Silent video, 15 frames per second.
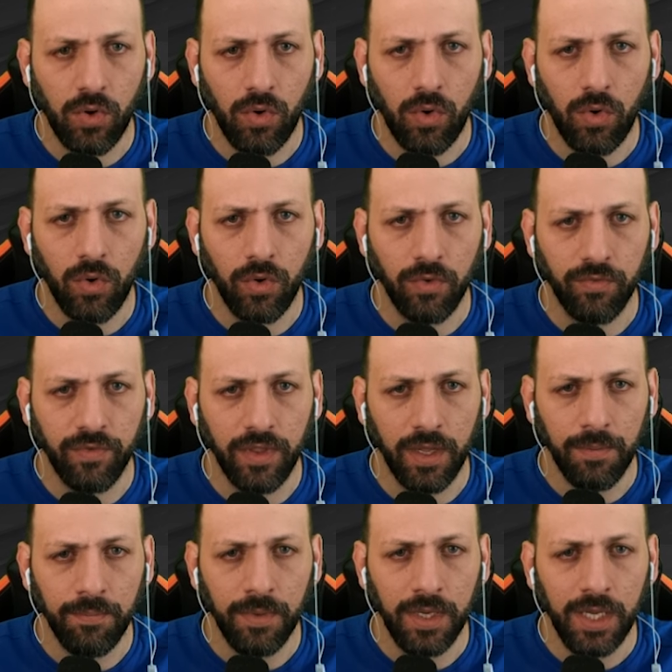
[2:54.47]
all of
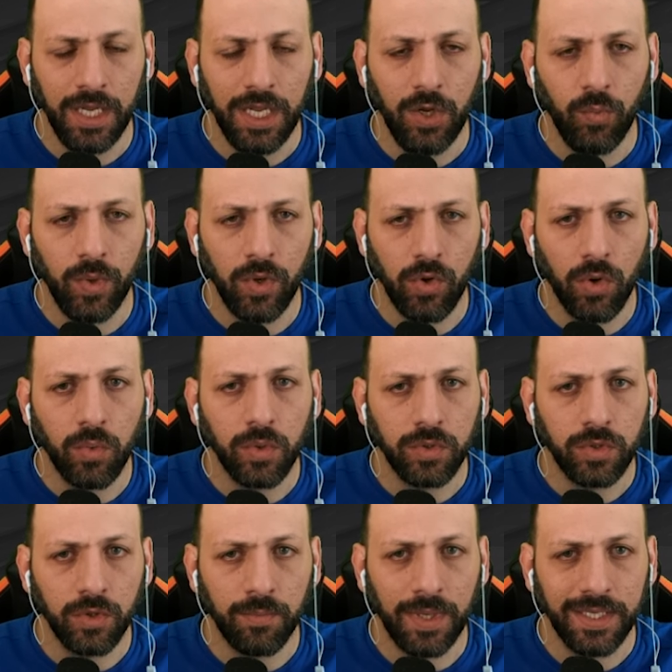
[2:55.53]
them, it will go
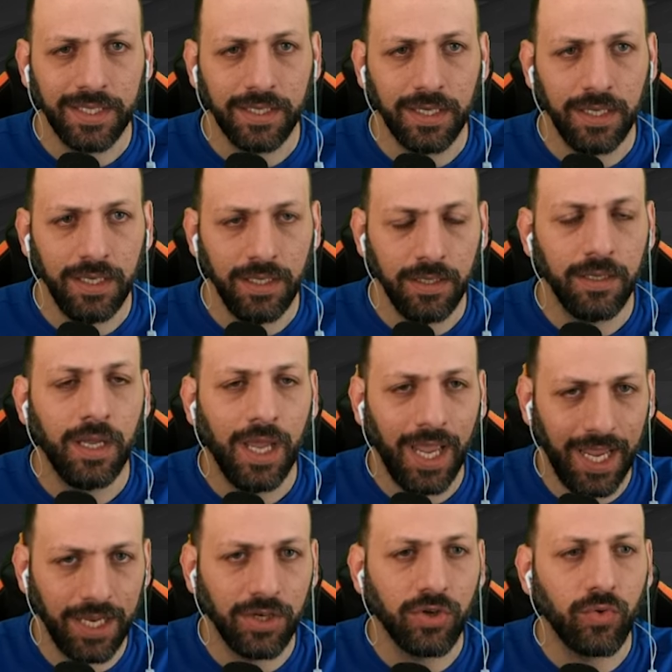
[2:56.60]
automatically
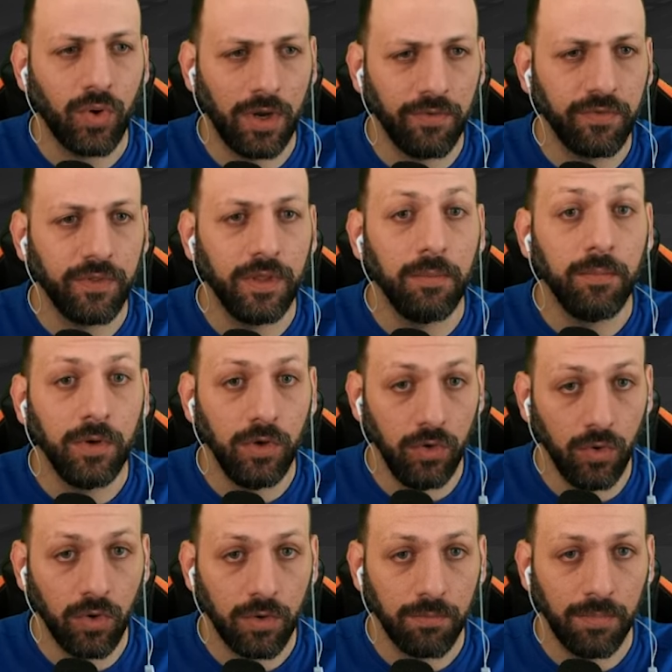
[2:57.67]
and craft them
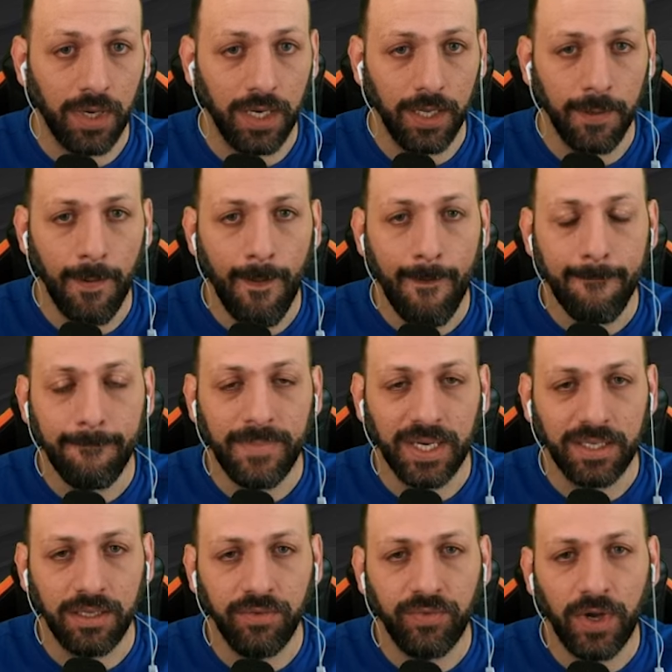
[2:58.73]
normally.
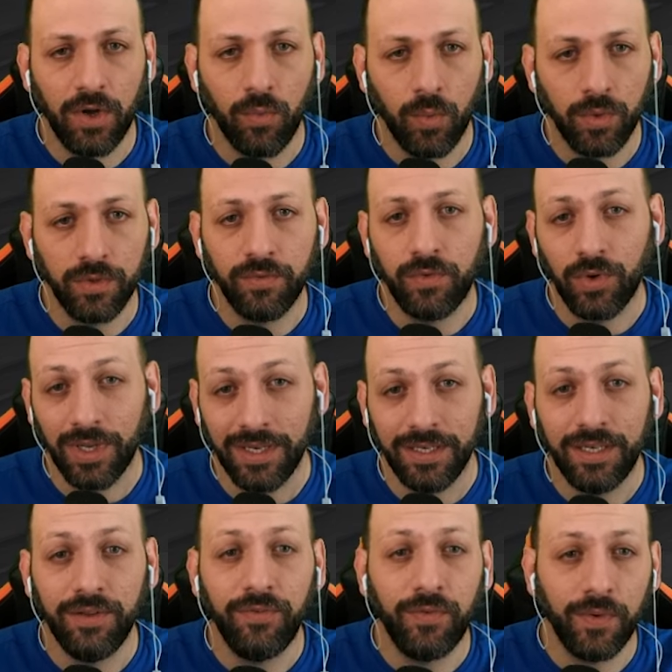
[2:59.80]
But if I want for a
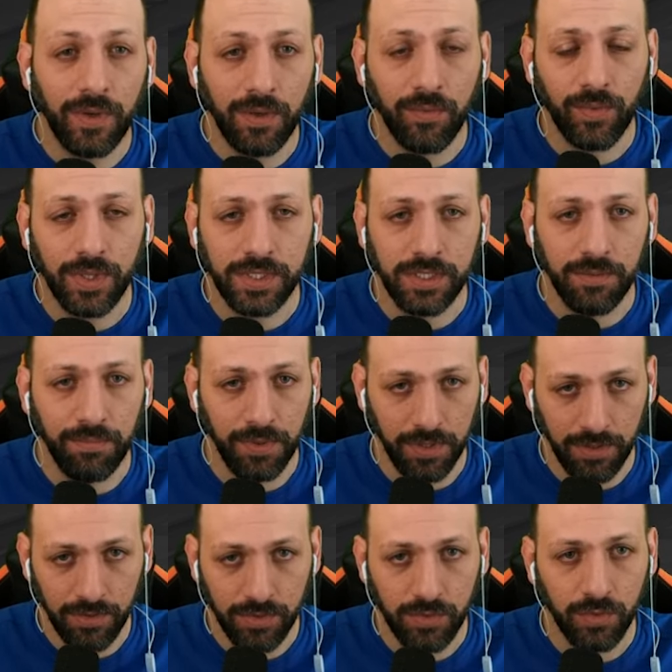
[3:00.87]
different
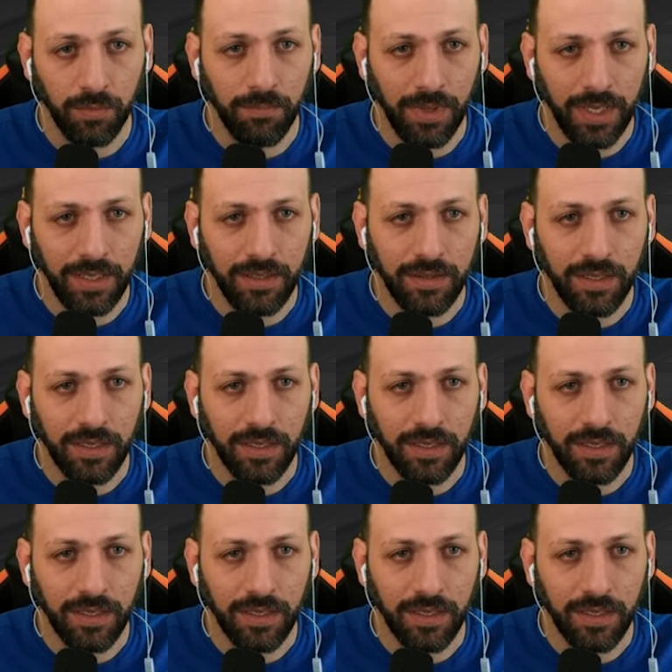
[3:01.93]
recipe to make the